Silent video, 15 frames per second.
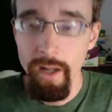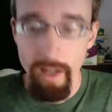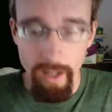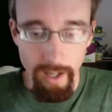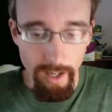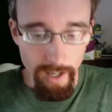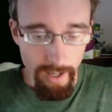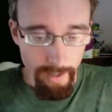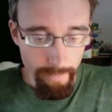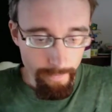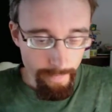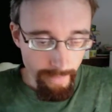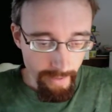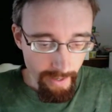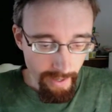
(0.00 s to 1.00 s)

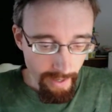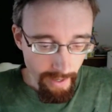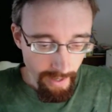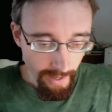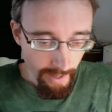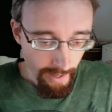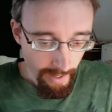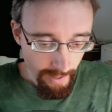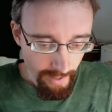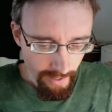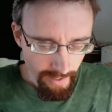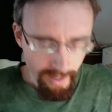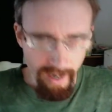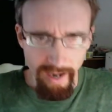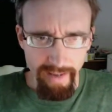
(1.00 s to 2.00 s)

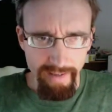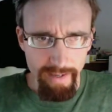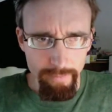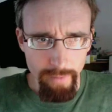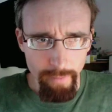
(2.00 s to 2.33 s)
I can't